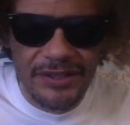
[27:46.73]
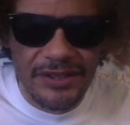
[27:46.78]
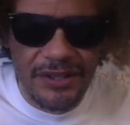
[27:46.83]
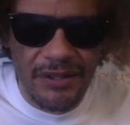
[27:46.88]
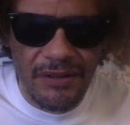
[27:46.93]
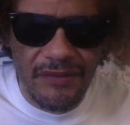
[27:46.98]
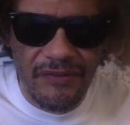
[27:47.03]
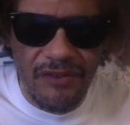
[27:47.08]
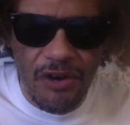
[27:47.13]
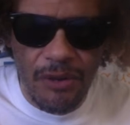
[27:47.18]

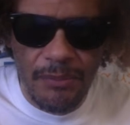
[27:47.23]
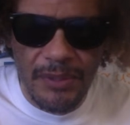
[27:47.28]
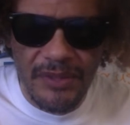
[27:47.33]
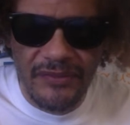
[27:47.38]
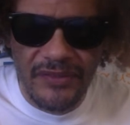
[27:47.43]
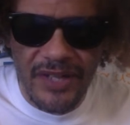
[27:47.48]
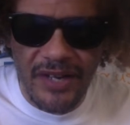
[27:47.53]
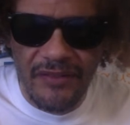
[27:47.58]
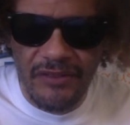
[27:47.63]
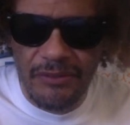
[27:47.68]
their form of
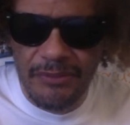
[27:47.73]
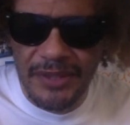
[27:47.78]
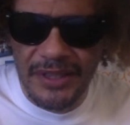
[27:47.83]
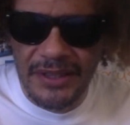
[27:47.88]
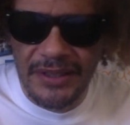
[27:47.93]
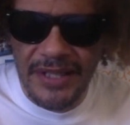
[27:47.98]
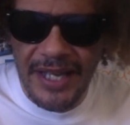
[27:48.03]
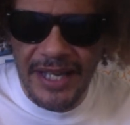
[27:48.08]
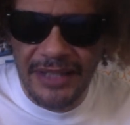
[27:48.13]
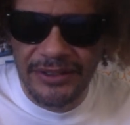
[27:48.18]

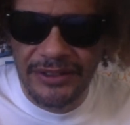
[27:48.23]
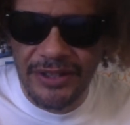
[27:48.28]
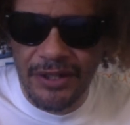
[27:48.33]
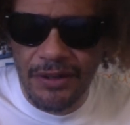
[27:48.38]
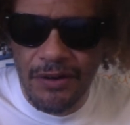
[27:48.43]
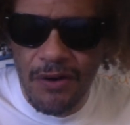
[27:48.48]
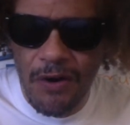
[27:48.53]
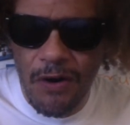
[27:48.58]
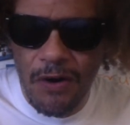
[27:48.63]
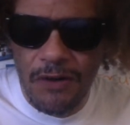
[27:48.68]
government at
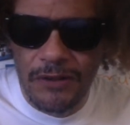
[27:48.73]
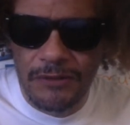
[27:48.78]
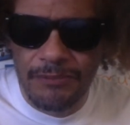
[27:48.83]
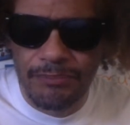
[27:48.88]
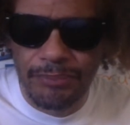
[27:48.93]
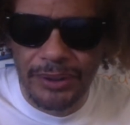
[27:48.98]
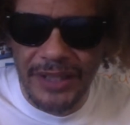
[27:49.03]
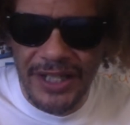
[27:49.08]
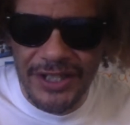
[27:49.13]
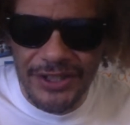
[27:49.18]
their own
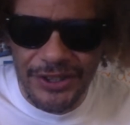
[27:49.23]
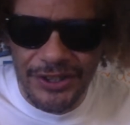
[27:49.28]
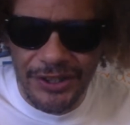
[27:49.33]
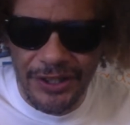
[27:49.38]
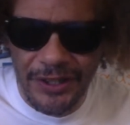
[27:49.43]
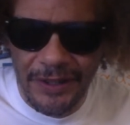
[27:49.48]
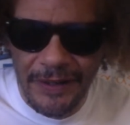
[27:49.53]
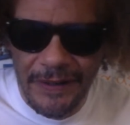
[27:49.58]
pleasure.